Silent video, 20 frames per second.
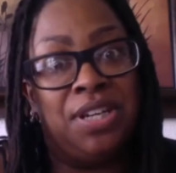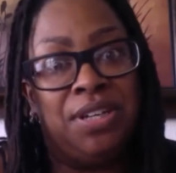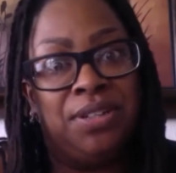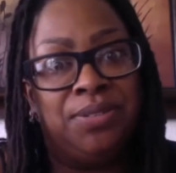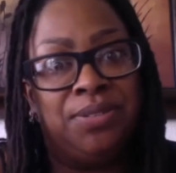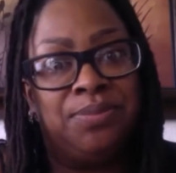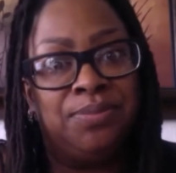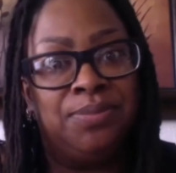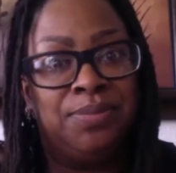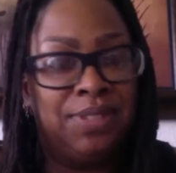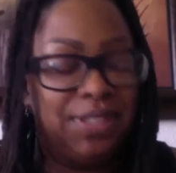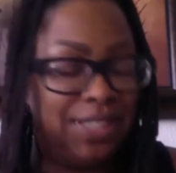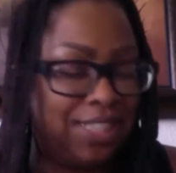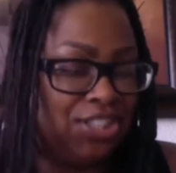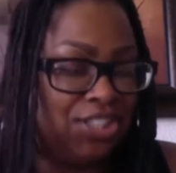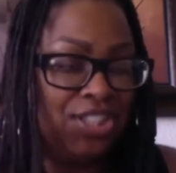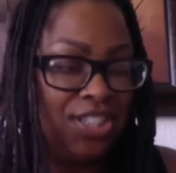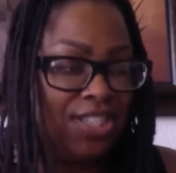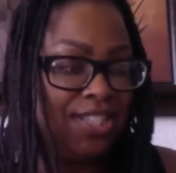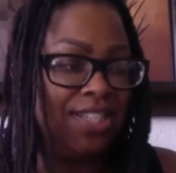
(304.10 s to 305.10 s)
ago,
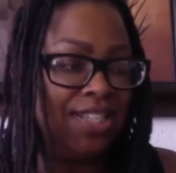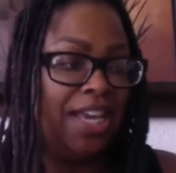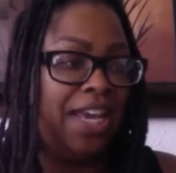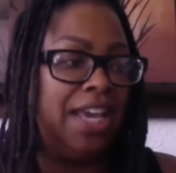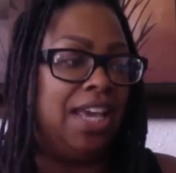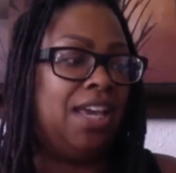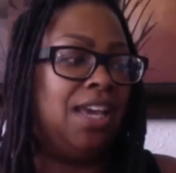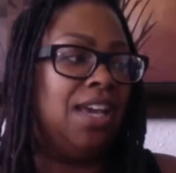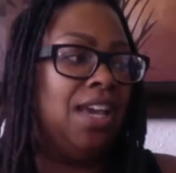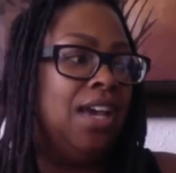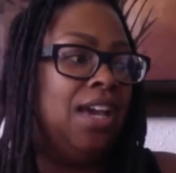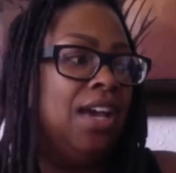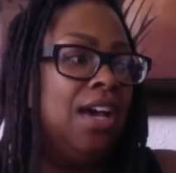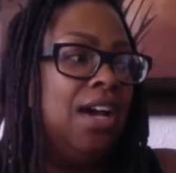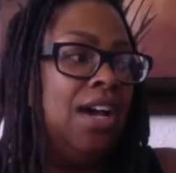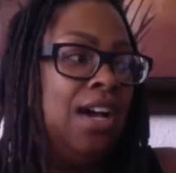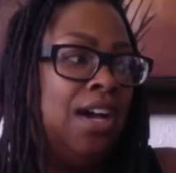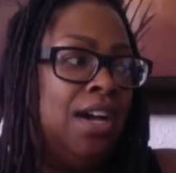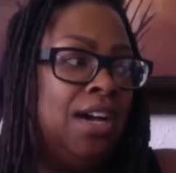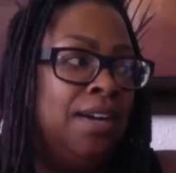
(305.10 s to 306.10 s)
let's just say.
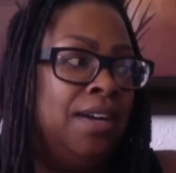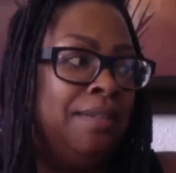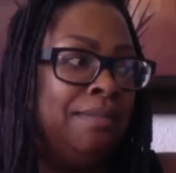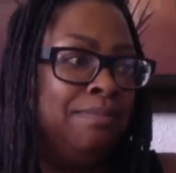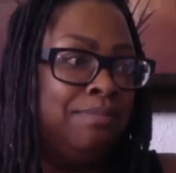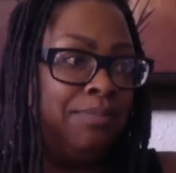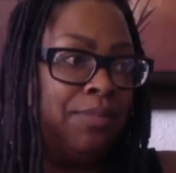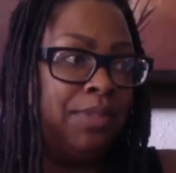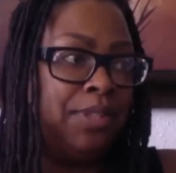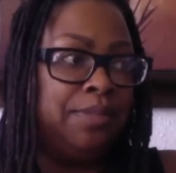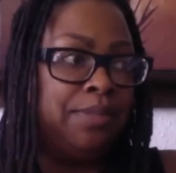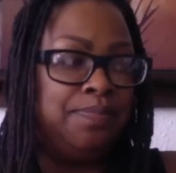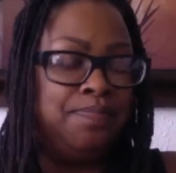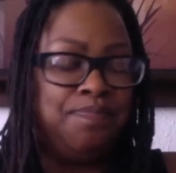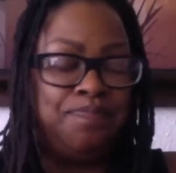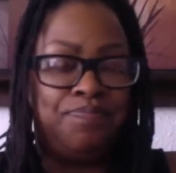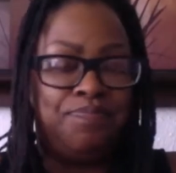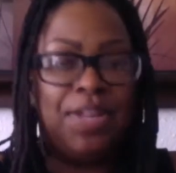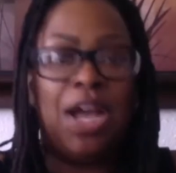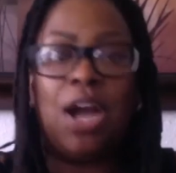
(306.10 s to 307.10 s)

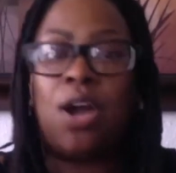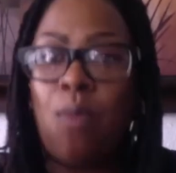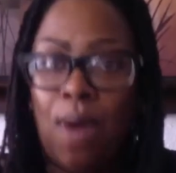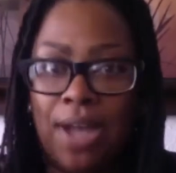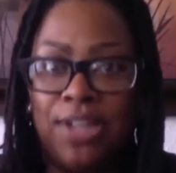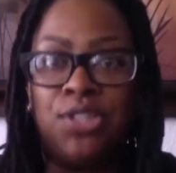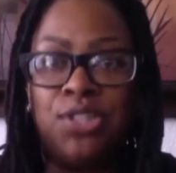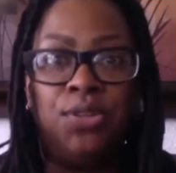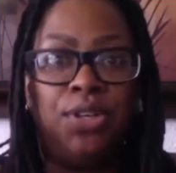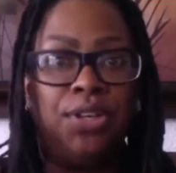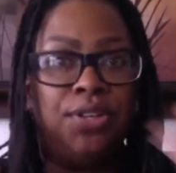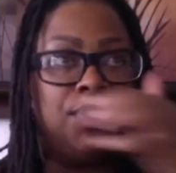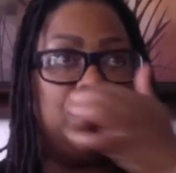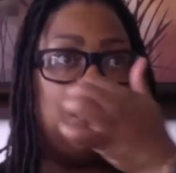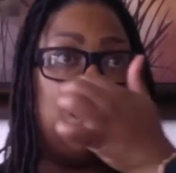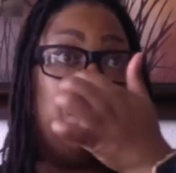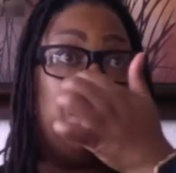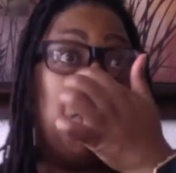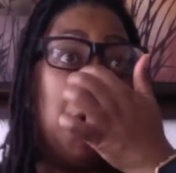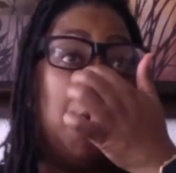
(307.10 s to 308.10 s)
Not quite 2 years
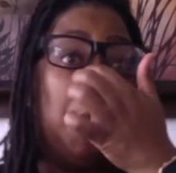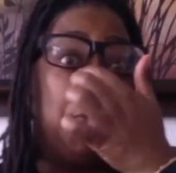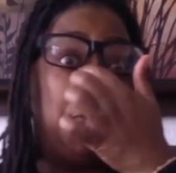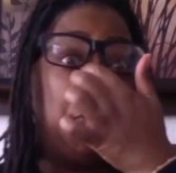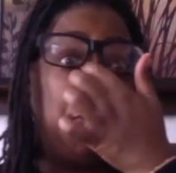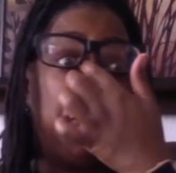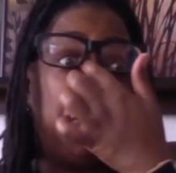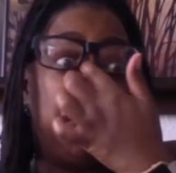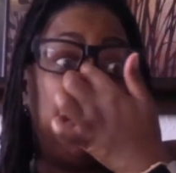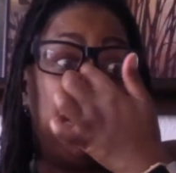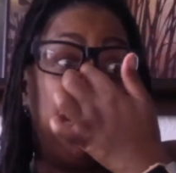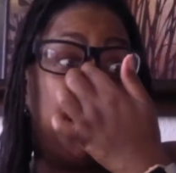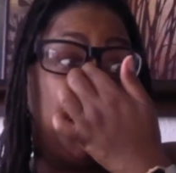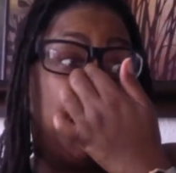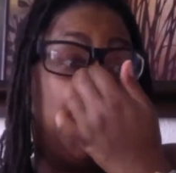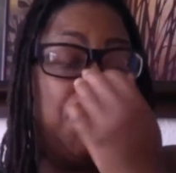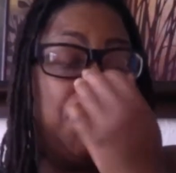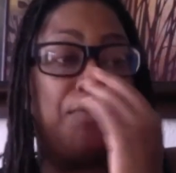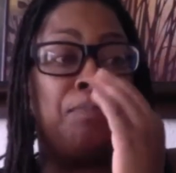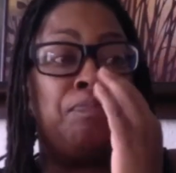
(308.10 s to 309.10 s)
ago, but almost 2 years
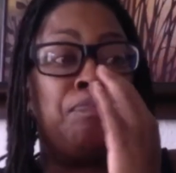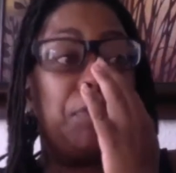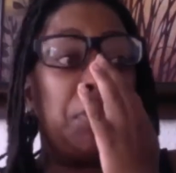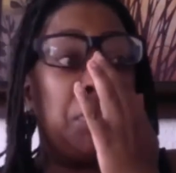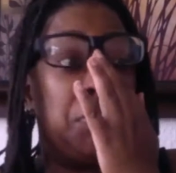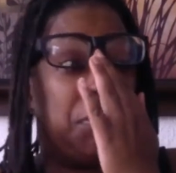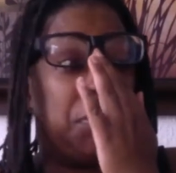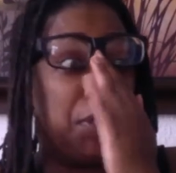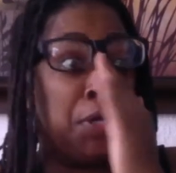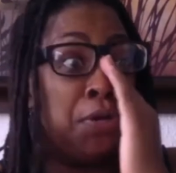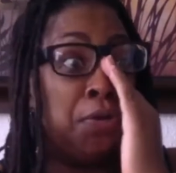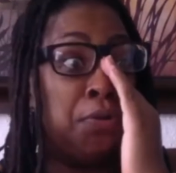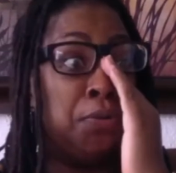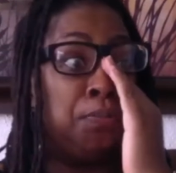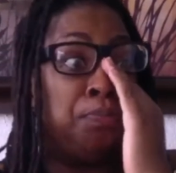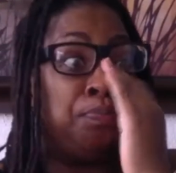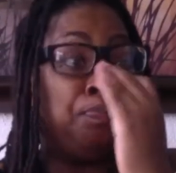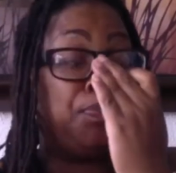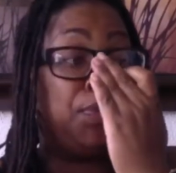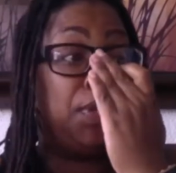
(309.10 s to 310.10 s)
ago.
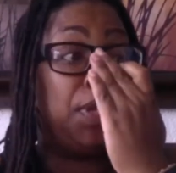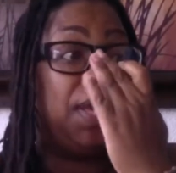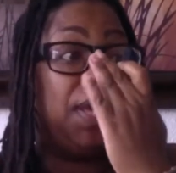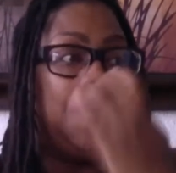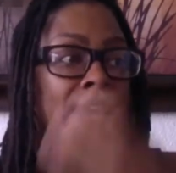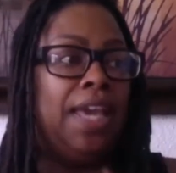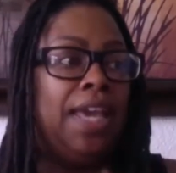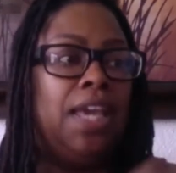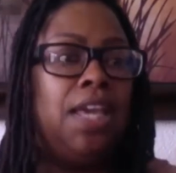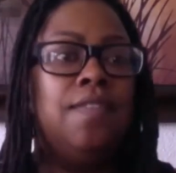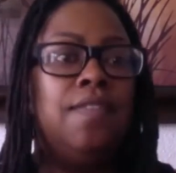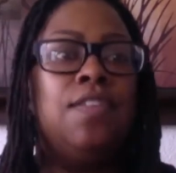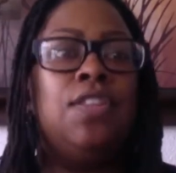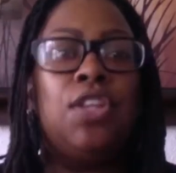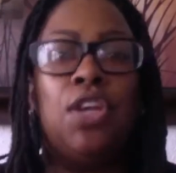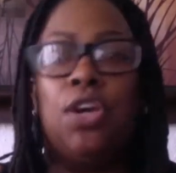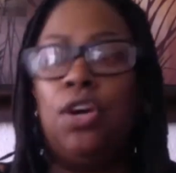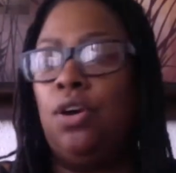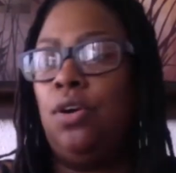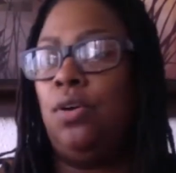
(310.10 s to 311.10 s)
So
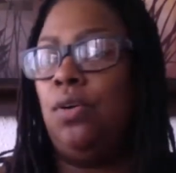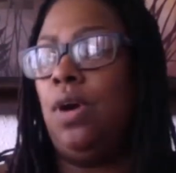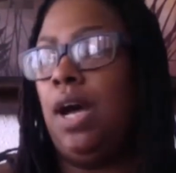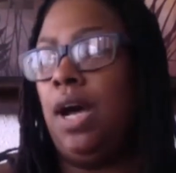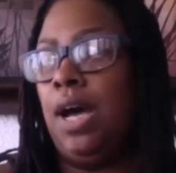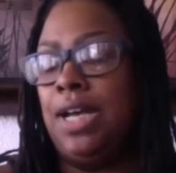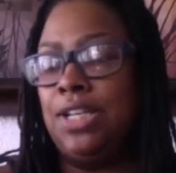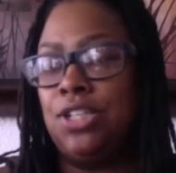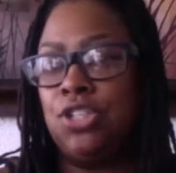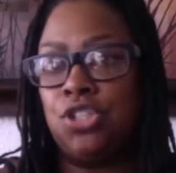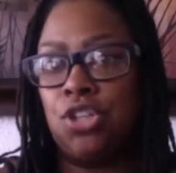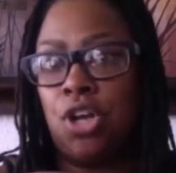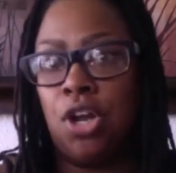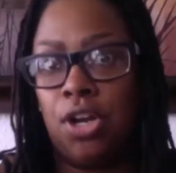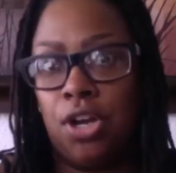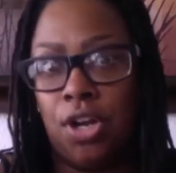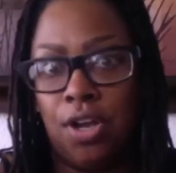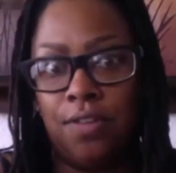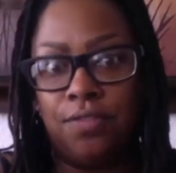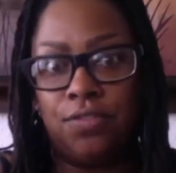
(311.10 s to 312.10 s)
even though I
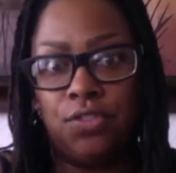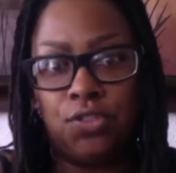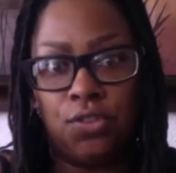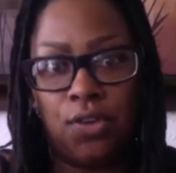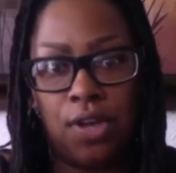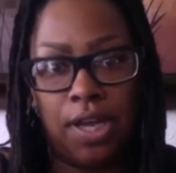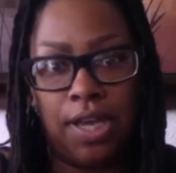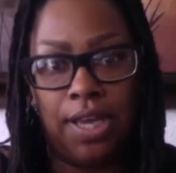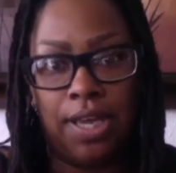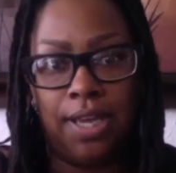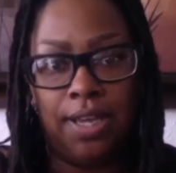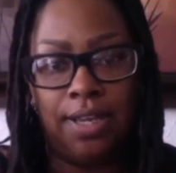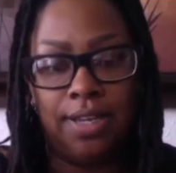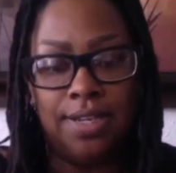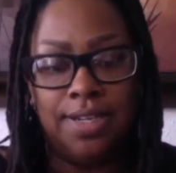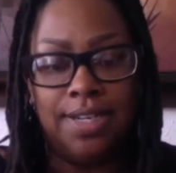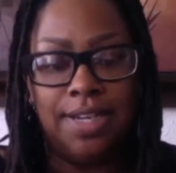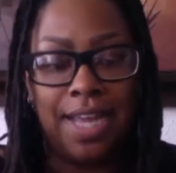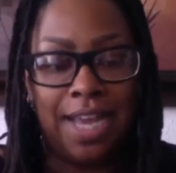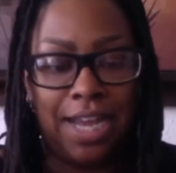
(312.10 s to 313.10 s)
started off trying
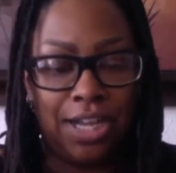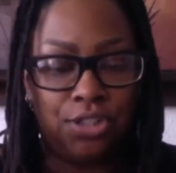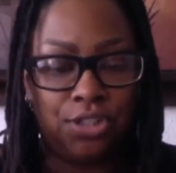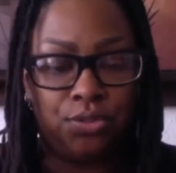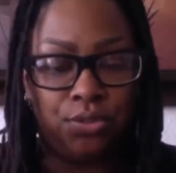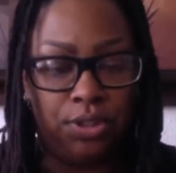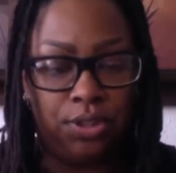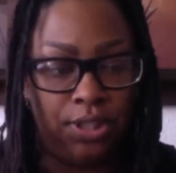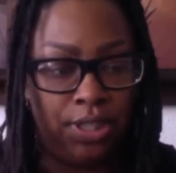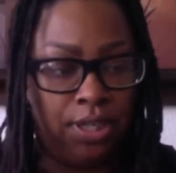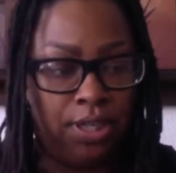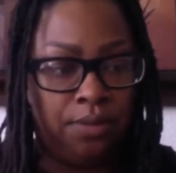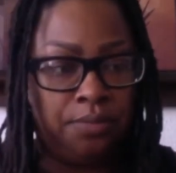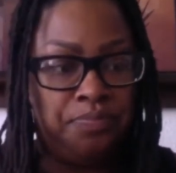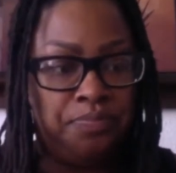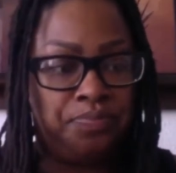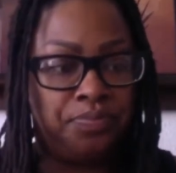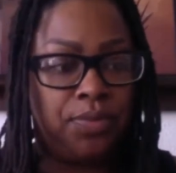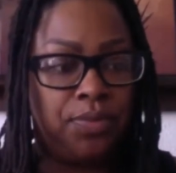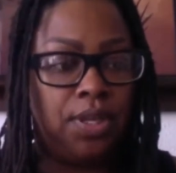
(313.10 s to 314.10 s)
naturally,
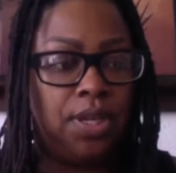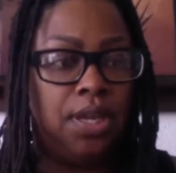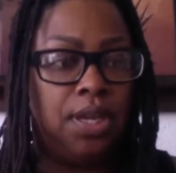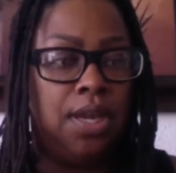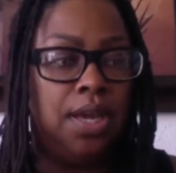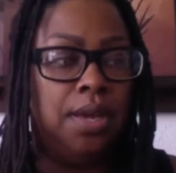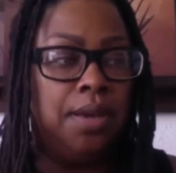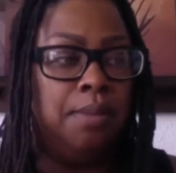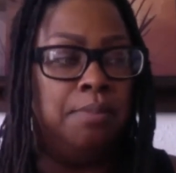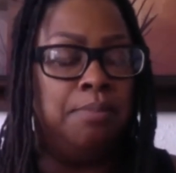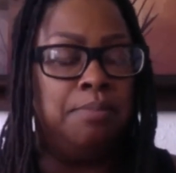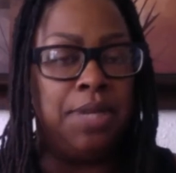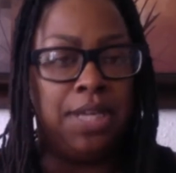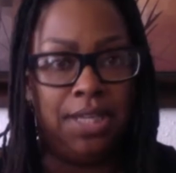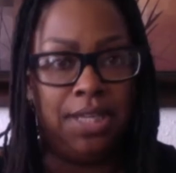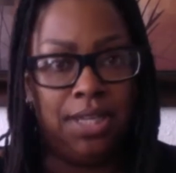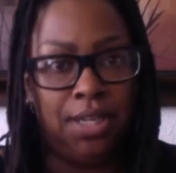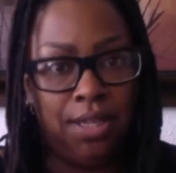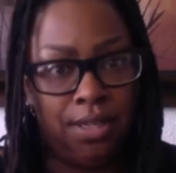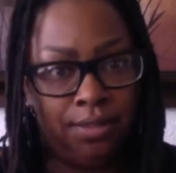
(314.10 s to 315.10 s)

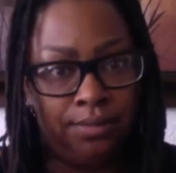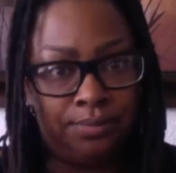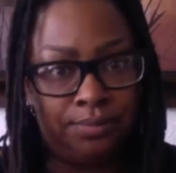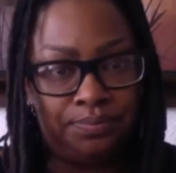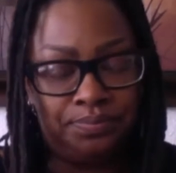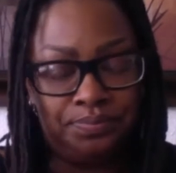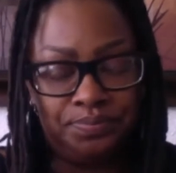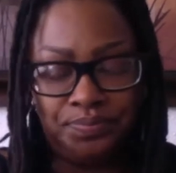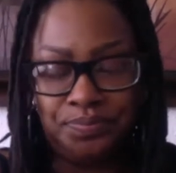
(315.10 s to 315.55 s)
meaning